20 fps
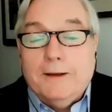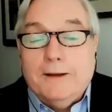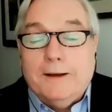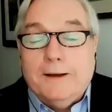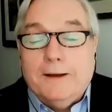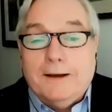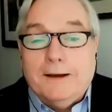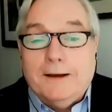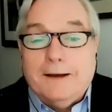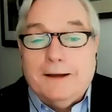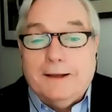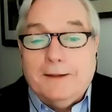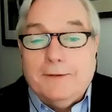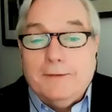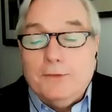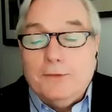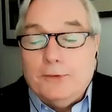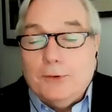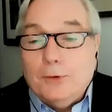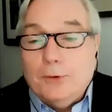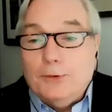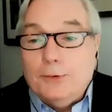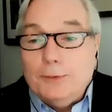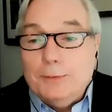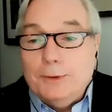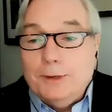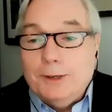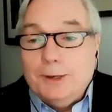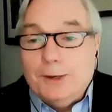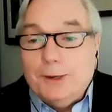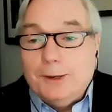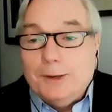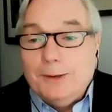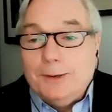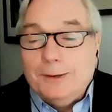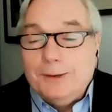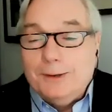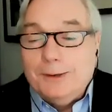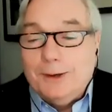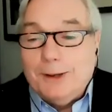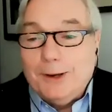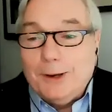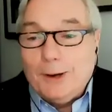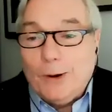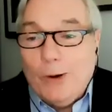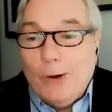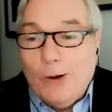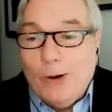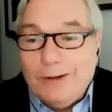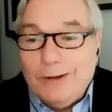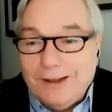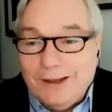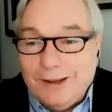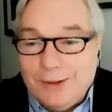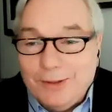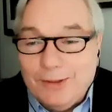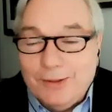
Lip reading: And so to be on a call like